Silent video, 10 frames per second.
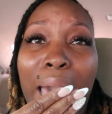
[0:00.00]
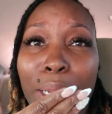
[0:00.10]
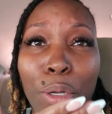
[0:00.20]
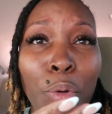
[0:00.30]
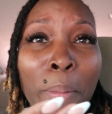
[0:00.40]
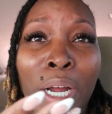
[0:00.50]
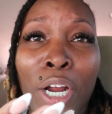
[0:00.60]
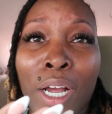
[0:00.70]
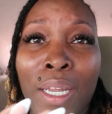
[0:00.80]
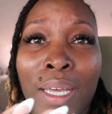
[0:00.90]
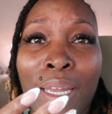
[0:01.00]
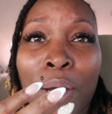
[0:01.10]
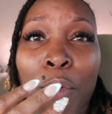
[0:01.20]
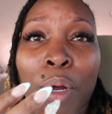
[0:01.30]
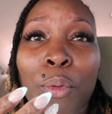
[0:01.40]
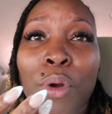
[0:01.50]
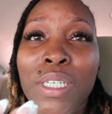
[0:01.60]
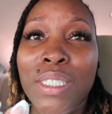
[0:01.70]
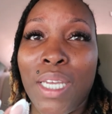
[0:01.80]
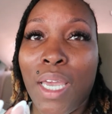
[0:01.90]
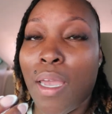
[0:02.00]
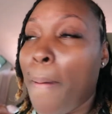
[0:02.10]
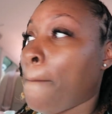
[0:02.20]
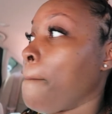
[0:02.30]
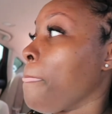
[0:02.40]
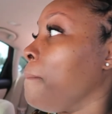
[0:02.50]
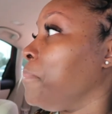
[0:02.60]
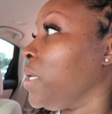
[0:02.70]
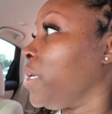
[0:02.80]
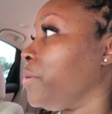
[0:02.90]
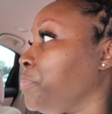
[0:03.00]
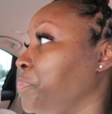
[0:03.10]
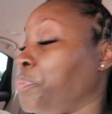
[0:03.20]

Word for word: I don't know where my girl at. Like, where's she at? But...